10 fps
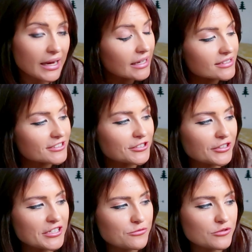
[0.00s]
mad. So
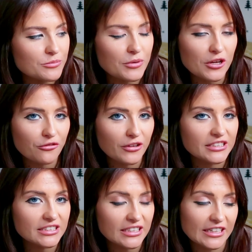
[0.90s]
this was a perfect
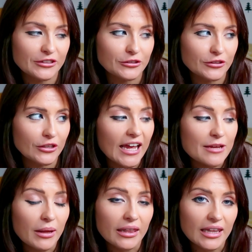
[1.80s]
little
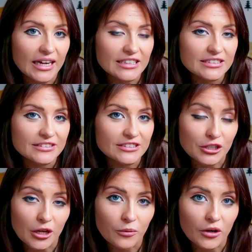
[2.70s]
game light
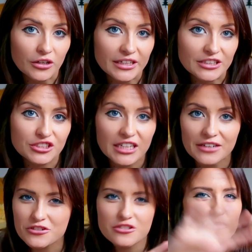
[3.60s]
to go on his
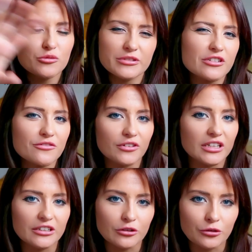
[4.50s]
shelves, because I'm always looking for
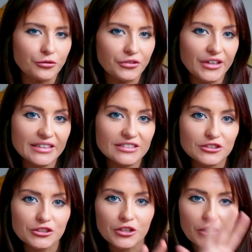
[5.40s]
little cool things
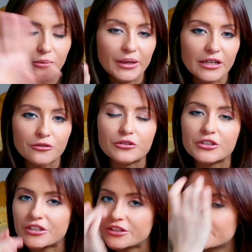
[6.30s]
to go in all
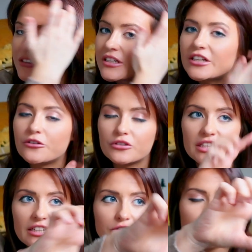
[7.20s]
the
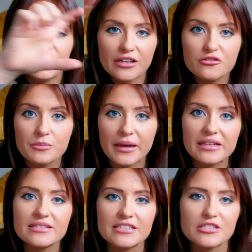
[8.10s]
little shelf
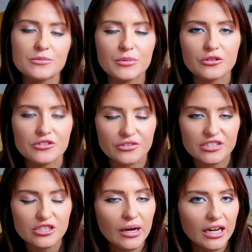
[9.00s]
spaces, because there
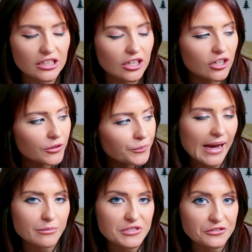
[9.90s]
is quite a lot of
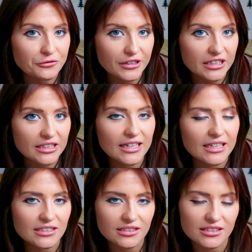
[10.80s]
gaps to fill.
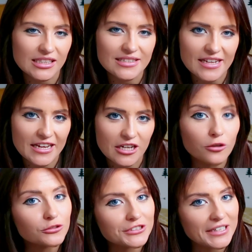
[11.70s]
And he's getting
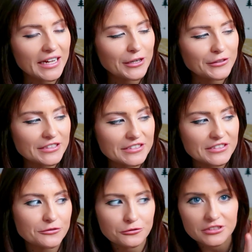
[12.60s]
older now, this
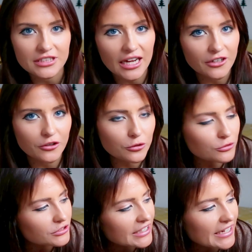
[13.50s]
is all just kind of
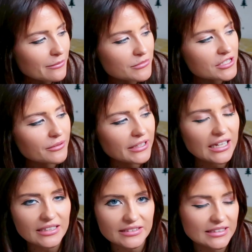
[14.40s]
cool to him, so he
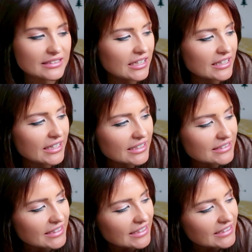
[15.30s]
likes things like
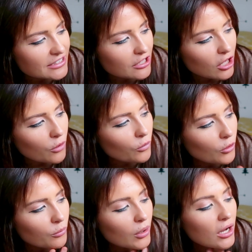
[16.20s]
this. It is a
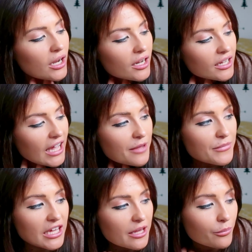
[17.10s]
glow up
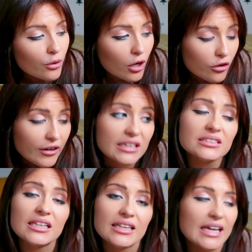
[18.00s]
gaming in progress
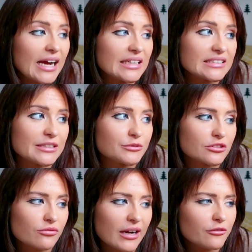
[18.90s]
light. It
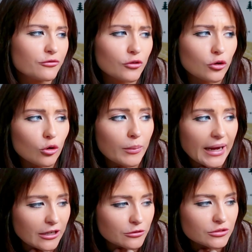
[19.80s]
was around
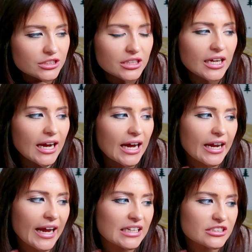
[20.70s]
£4. I
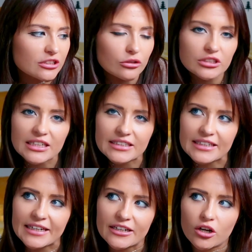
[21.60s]
had looked at
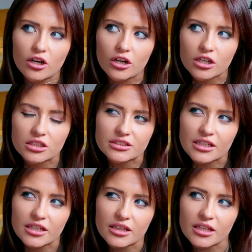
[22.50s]
it in Argos and
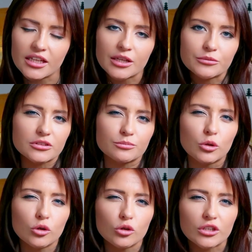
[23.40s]
I think it was
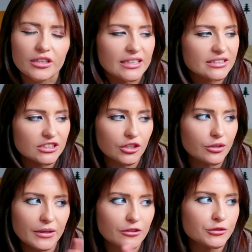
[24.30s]
more than this. I don't
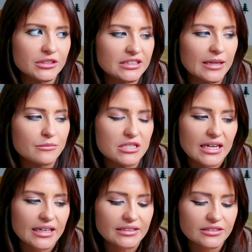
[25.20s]
know whether it was the same
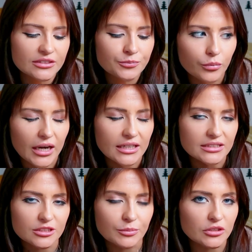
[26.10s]
size, but
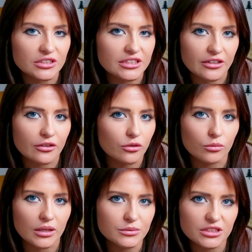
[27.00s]
I'd spotted it and thought,
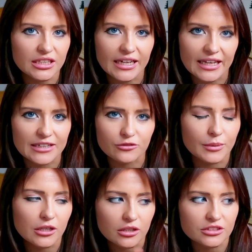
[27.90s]
well, I was going to get that
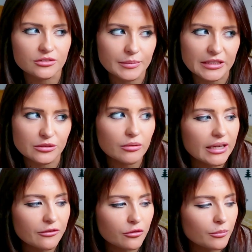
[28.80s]
from Argos, so I might as well
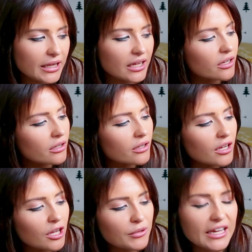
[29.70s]
get it from here.
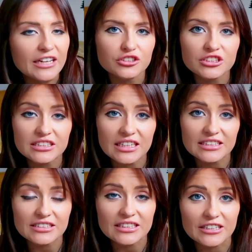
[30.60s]
But yeah, just a
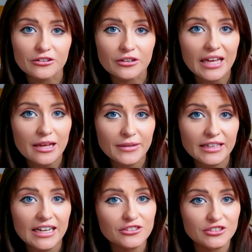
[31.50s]
nice little gaming
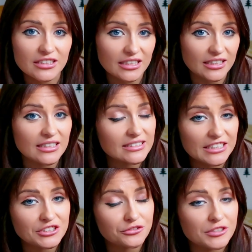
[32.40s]
light, just a little
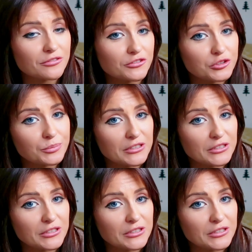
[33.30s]
accessory for his